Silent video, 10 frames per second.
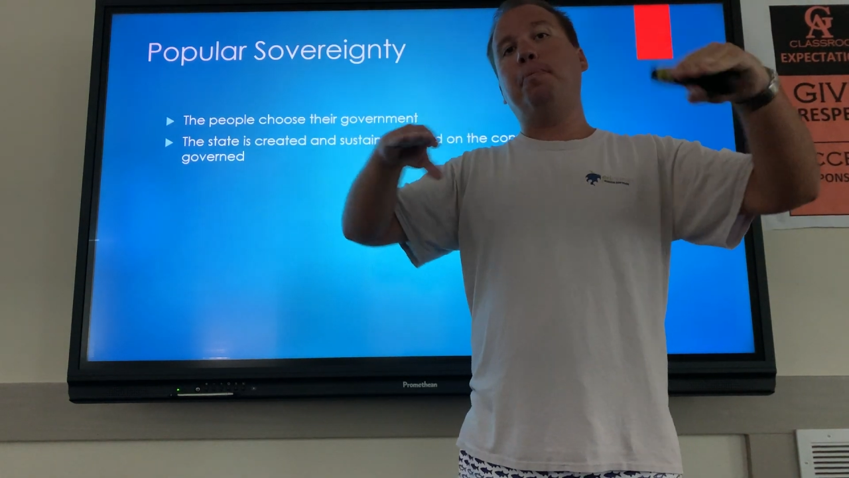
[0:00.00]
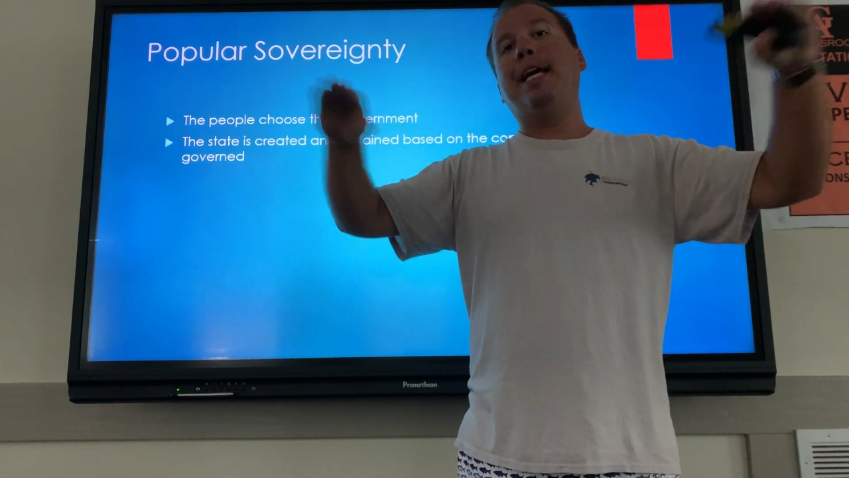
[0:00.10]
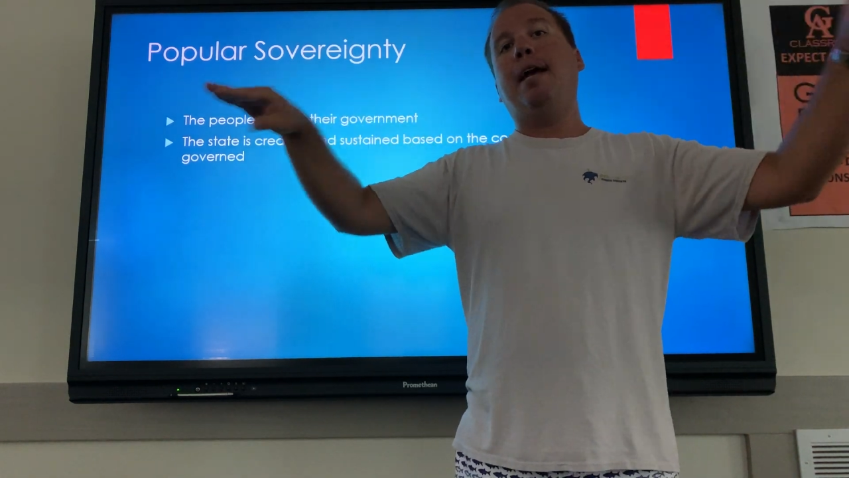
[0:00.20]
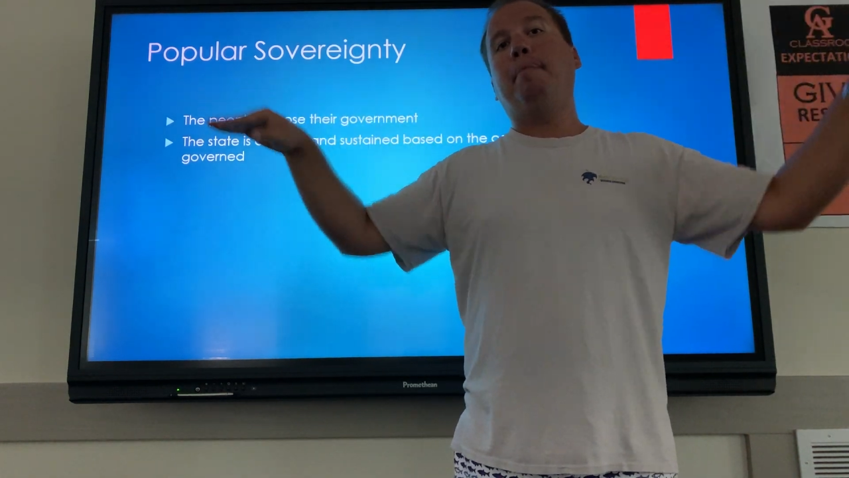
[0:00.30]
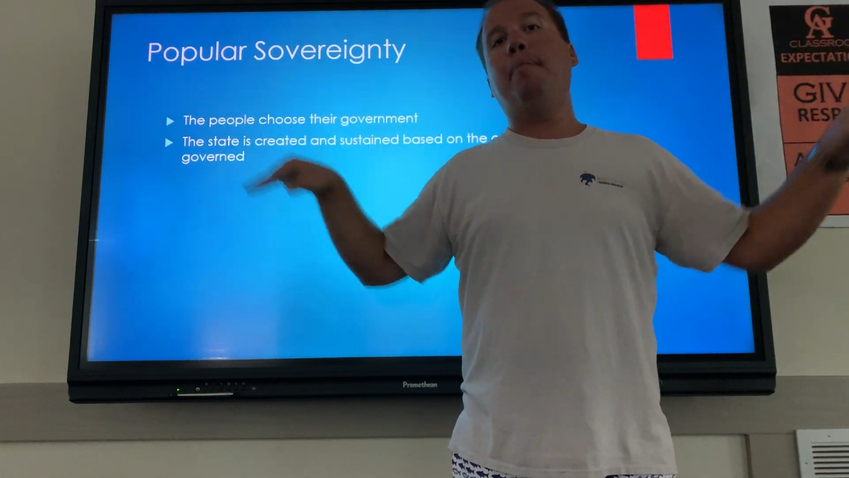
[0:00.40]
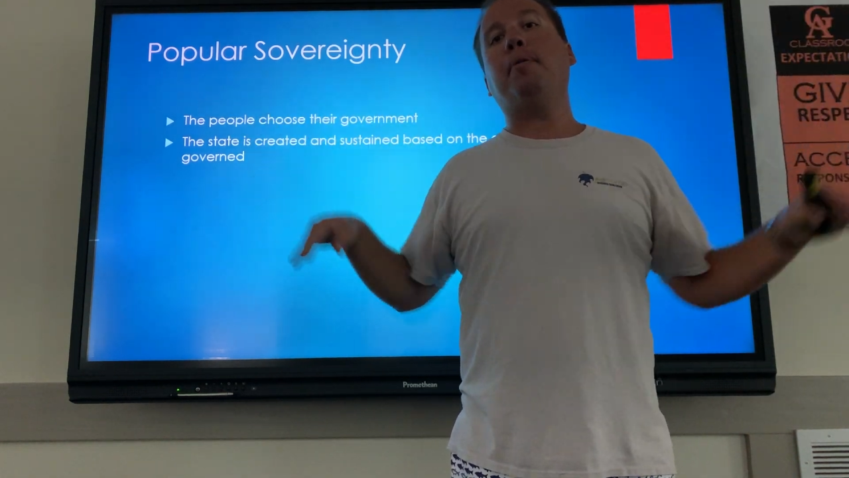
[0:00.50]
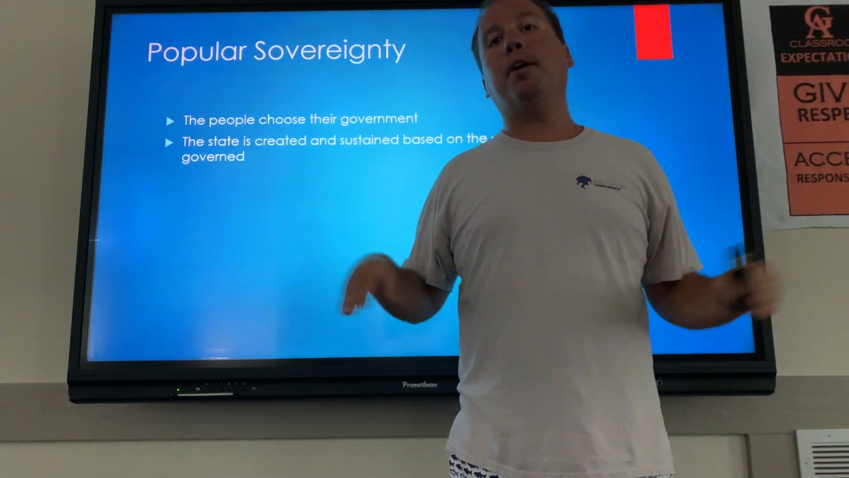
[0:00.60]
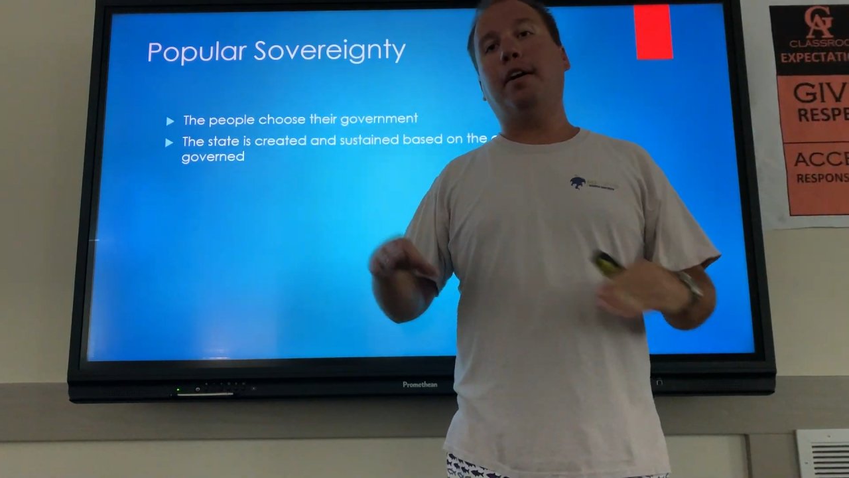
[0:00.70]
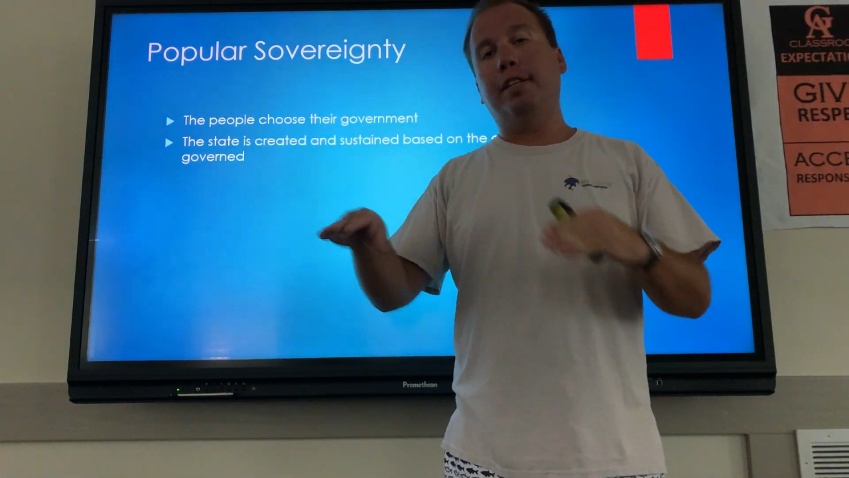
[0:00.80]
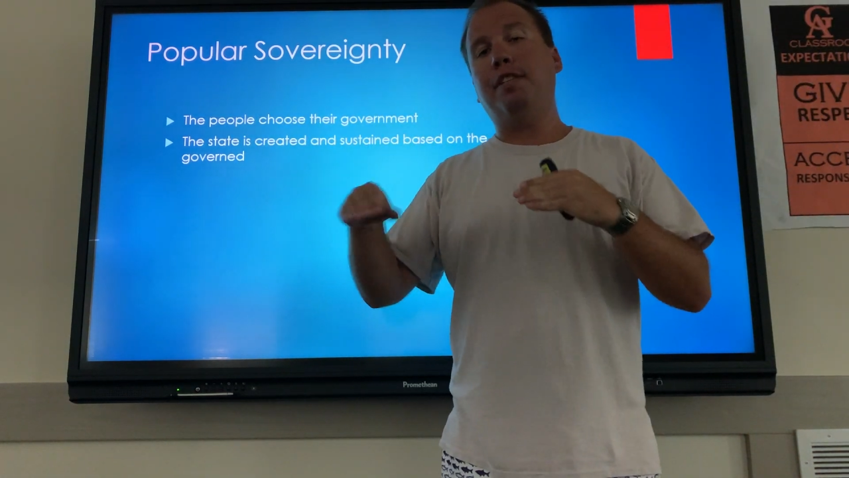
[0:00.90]
be a member
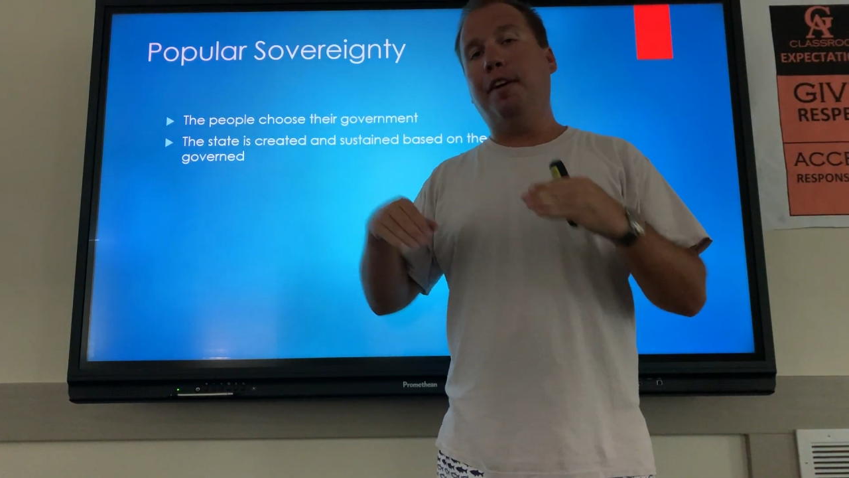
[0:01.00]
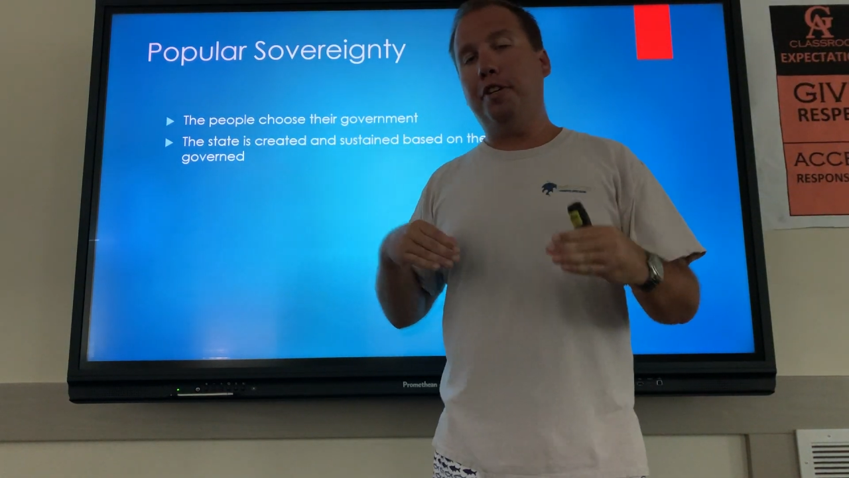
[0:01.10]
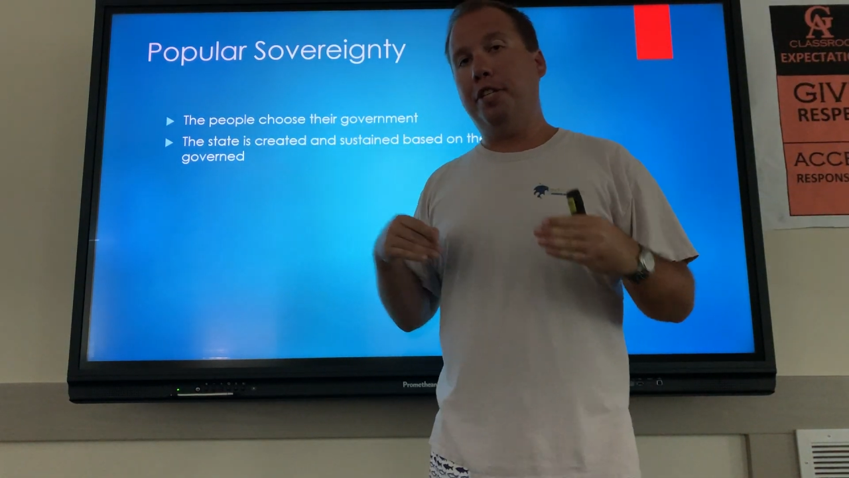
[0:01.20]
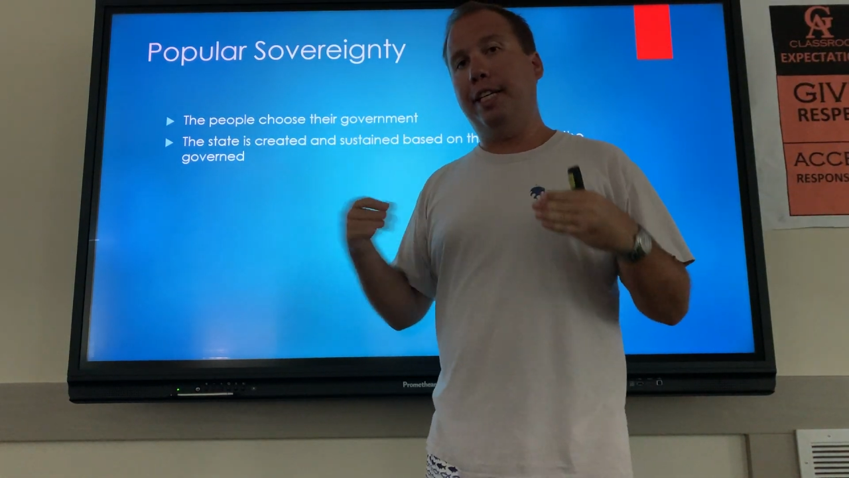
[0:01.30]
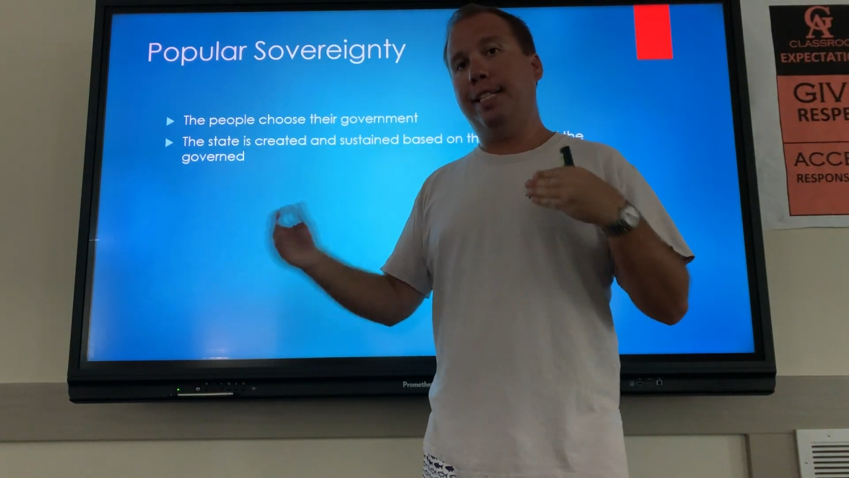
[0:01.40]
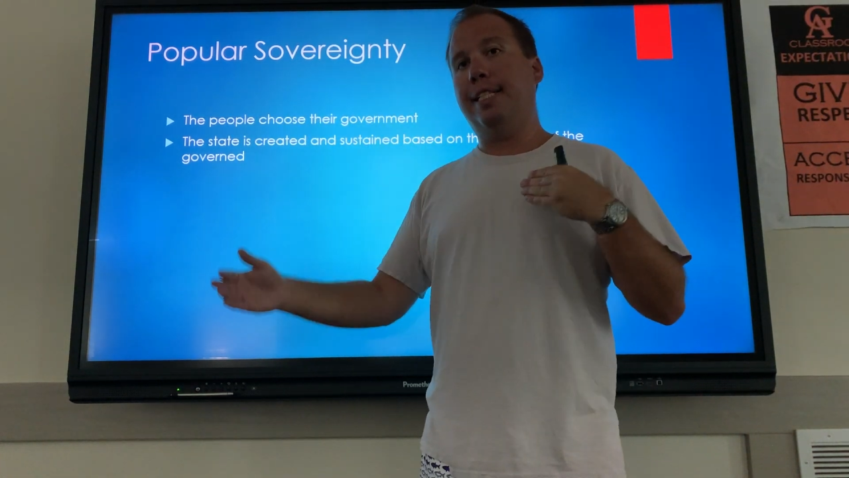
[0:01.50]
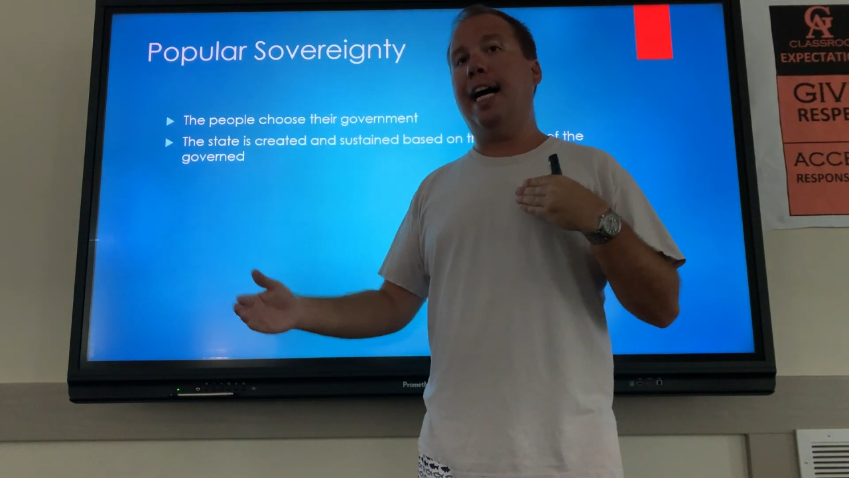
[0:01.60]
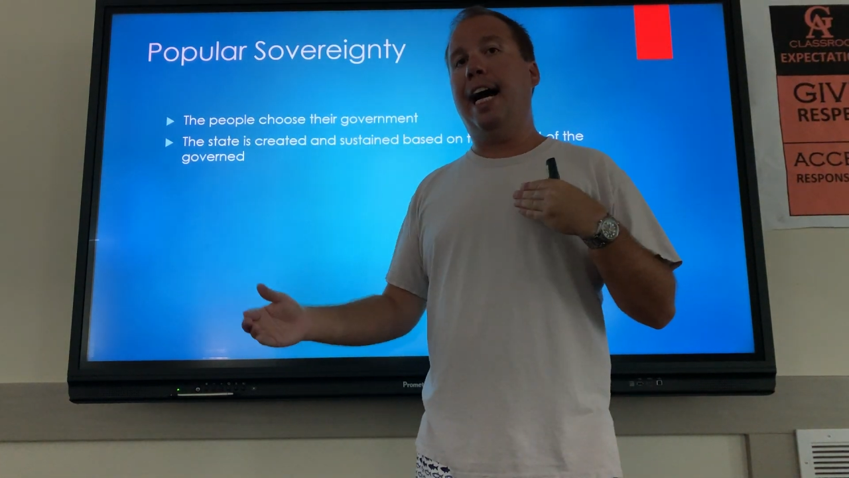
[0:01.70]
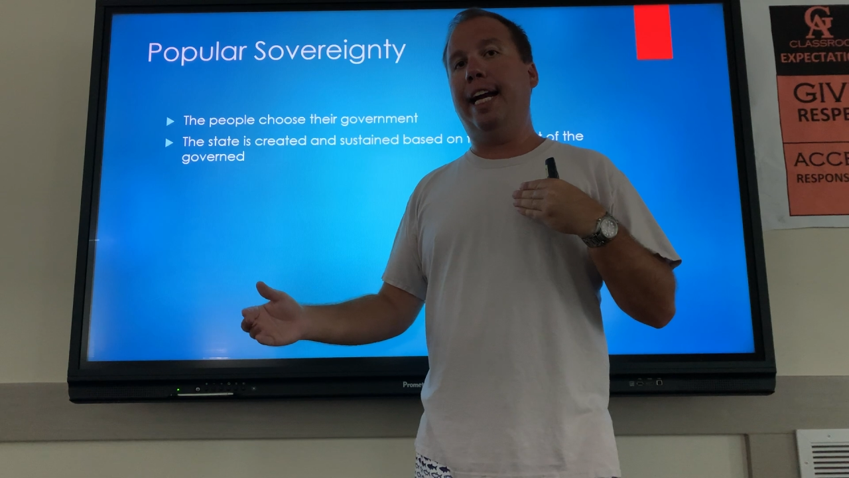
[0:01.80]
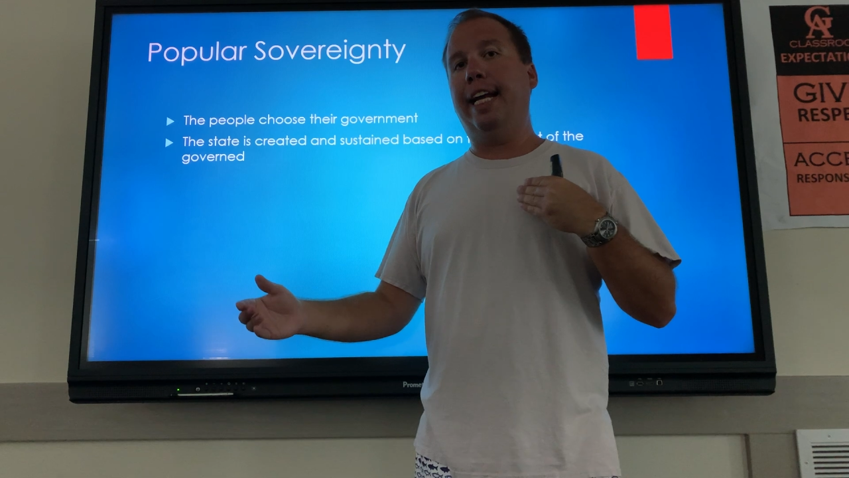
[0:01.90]
of this functioning
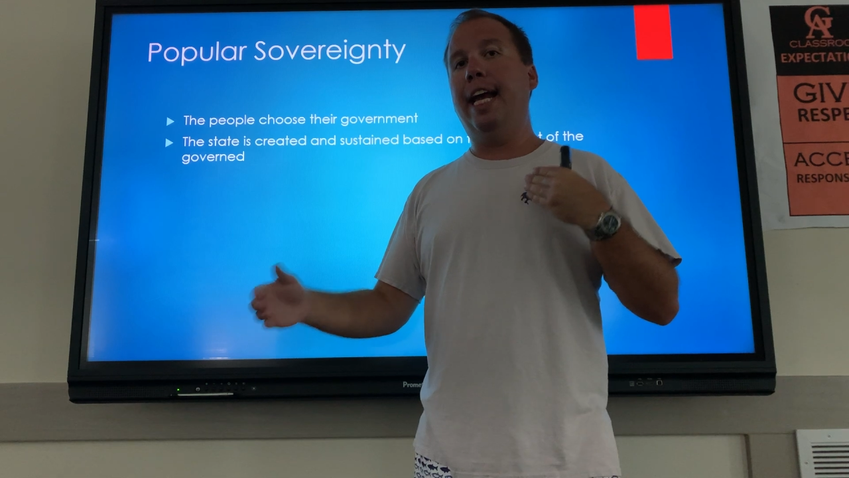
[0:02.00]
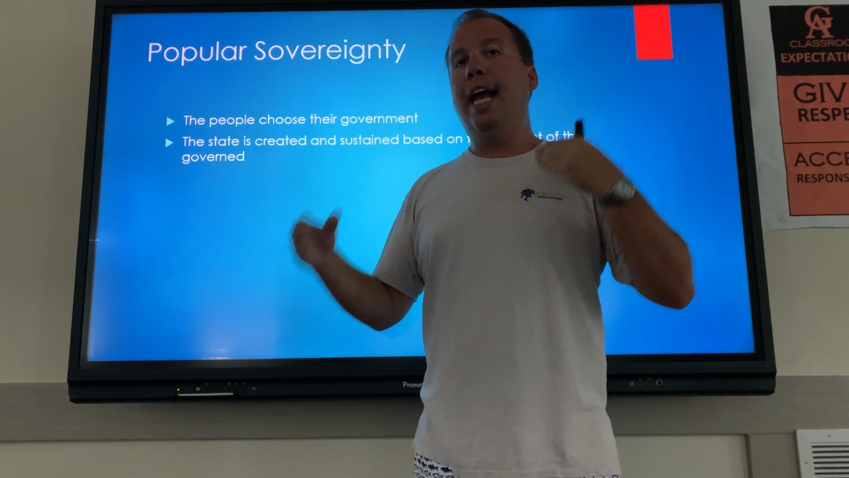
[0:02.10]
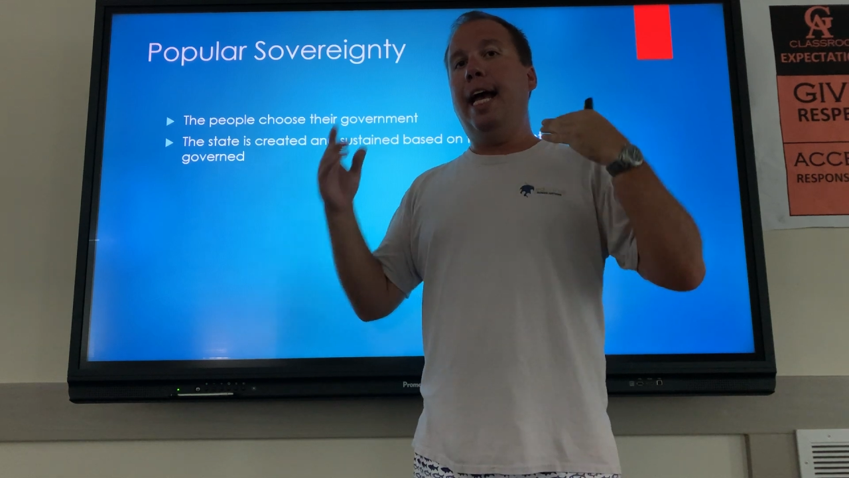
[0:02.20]
society.